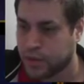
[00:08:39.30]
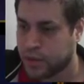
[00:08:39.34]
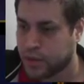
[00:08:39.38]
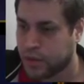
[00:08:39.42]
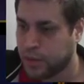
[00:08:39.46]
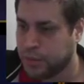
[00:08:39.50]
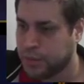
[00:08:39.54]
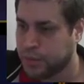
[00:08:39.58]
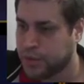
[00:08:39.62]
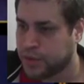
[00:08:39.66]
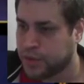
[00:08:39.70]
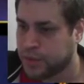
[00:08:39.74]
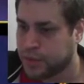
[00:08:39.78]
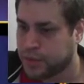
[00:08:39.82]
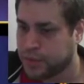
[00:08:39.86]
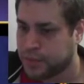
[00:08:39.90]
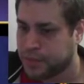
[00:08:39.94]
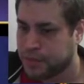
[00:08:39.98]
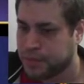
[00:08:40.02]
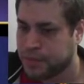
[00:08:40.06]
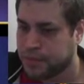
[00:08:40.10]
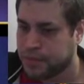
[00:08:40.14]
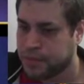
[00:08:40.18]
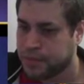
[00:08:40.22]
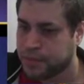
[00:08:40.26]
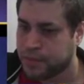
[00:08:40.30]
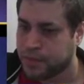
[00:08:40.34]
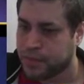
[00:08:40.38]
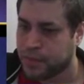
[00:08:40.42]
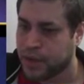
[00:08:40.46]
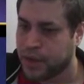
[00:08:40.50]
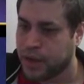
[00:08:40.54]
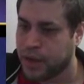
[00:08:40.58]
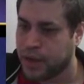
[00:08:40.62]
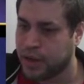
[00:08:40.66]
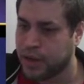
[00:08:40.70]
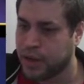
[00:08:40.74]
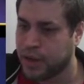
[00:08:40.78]
Oops.
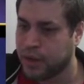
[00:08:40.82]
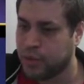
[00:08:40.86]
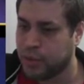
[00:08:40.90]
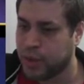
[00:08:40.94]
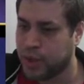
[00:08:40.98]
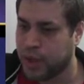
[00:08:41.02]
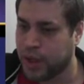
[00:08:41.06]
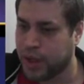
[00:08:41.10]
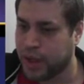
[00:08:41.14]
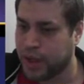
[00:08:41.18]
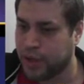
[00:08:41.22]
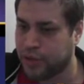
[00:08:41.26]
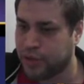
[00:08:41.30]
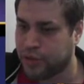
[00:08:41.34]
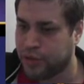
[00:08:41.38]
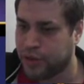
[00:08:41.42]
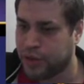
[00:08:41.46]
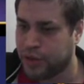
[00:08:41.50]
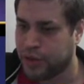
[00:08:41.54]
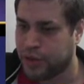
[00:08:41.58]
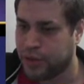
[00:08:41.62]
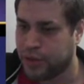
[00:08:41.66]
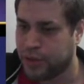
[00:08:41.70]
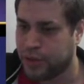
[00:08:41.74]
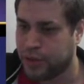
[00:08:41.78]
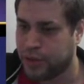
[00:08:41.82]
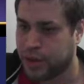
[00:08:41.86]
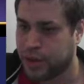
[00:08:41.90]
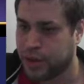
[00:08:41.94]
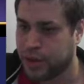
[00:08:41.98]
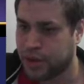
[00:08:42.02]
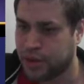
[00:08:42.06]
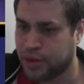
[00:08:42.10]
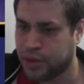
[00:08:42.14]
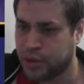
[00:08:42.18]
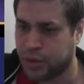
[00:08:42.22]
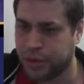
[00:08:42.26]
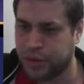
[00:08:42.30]
And then we have the
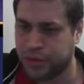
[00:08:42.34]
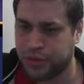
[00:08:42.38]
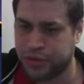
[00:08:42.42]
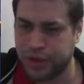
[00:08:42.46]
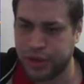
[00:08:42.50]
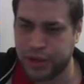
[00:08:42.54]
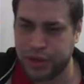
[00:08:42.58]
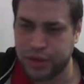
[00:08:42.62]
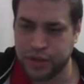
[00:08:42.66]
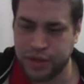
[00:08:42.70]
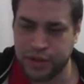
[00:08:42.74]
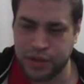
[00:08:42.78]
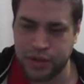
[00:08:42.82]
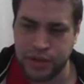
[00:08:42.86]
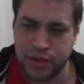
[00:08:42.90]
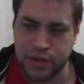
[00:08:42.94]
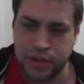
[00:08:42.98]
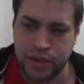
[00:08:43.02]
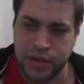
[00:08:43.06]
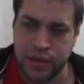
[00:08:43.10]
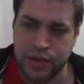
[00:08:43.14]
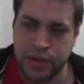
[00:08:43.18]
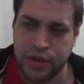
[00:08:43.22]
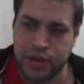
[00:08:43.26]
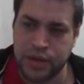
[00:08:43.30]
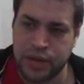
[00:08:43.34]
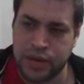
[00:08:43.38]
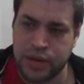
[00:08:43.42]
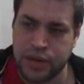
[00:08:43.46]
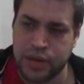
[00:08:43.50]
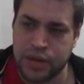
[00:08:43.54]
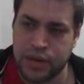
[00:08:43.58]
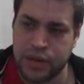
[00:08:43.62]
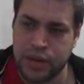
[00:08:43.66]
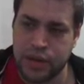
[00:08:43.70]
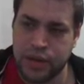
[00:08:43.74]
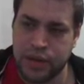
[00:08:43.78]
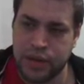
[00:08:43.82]
Mark III things,
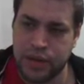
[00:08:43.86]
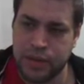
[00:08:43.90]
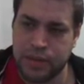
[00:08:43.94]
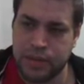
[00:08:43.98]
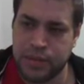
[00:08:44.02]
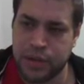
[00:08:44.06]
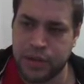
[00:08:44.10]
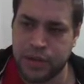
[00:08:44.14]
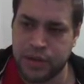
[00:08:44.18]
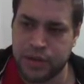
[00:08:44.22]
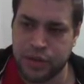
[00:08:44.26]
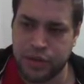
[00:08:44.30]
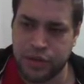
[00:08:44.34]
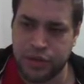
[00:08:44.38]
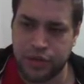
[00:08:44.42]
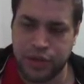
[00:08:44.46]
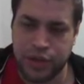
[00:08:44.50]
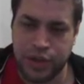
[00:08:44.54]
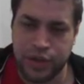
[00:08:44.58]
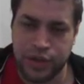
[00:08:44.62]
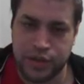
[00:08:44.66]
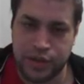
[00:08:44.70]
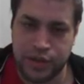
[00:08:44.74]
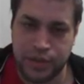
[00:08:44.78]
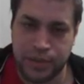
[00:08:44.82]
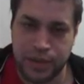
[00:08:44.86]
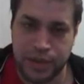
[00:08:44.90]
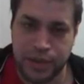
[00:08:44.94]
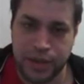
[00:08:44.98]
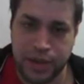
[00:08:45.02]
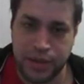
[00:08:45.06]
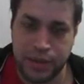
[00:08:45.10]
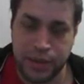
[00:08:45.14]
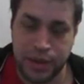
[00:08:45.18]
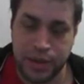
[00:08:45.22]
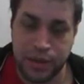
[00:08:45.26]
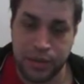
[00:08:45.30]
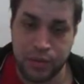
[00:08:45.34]
and the Mark III things are
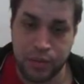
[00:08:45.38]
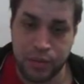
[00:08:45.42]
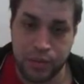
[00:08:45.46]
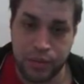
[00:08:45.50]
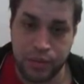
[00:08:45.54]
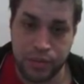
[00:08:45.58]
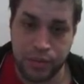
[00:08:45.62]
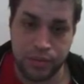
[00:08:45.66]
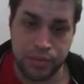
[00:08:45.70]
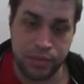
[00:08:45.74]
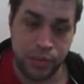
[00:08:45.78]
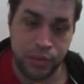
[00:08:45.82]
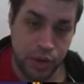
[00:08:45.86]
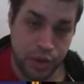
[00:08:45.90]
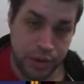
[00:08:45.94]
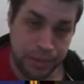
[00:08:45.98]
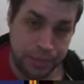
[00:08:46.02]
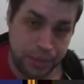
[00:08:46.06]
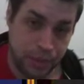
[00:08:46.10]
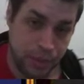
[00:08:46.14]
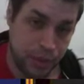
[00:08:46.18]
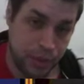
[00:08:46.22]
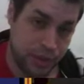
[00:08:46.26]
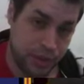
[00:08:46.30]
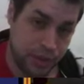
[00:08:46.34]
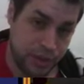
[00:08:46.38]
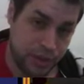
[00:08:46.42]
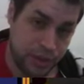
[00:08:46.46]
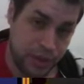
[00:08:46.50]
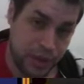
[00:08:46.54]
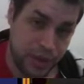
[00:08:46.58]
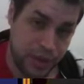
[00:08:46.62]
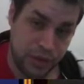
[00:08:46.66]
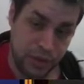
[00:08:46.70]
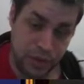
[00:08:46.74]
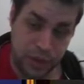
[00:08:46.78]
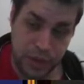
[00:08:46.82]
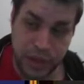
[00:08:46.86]
becoming more important
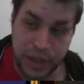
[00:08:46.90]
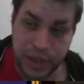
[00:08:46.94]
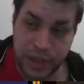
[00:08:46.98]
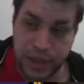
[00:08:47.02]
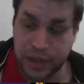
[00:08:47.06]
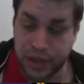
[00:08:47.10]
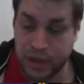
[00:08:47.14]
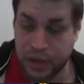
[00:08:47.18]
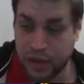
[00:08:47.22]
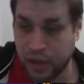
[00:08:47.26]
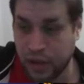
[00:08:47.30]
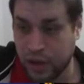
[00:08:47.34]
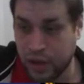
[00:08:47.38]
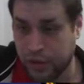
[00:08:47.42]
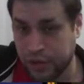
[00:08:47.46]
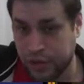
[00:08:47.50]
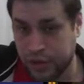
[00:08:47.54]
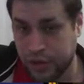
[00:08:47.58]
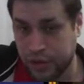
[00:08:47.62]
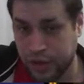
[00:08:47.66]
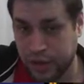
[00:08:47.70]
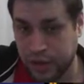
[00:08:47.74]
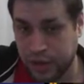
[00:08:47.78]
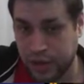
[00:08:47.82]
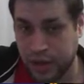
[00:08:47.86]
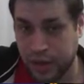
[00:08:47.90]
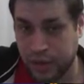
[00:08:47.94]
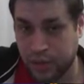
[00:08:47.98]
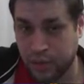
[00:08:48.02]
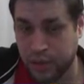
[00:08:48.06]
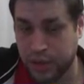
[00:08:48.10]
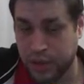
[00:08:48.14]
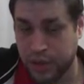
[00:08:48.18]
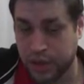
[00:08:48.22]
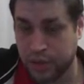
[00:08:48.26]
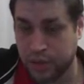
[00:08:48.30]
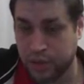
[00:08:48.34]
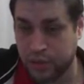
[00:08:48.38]
because we're getting a lot of it, and now
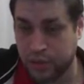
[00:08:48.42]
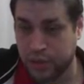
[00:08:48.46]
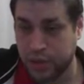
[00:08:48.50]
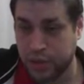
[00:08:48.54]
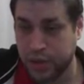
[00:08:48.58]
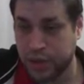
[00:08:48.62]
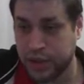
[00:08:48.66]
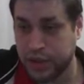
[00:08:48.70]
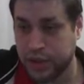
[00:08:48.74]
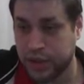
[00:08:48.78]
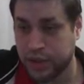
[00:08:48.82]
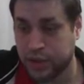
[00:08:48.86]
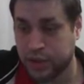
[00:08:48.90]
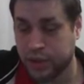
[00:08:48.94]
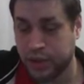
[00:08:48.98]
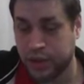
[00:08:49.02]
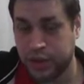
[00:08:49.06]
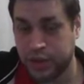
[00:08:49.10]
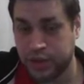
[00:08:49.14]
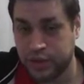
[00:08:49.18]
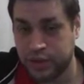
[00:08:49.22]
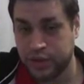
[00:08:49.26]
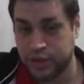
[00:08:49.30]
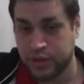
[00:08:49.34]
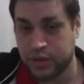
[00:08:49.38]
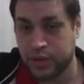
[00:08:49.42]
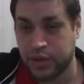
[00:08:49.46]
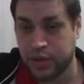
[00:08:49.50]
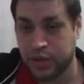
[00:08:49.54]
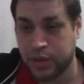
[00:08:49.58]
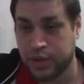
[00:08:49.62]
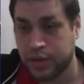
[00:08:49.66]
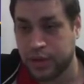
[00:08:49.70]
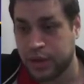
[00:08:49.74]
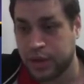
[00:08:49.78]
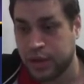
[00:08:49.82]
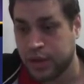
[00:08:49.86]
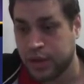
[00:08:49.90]
we can really increase our